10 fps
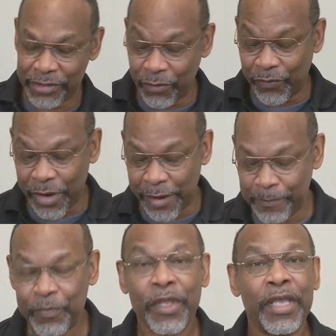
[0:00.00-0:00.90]
So far,
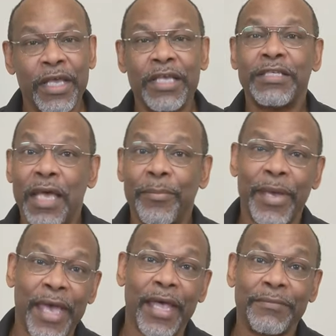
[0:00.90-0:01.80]
it's not
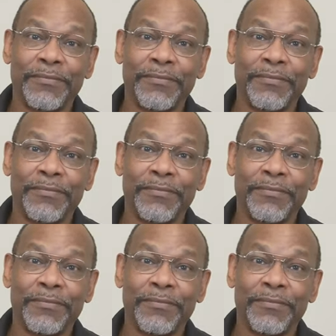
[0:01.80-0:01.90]
bad.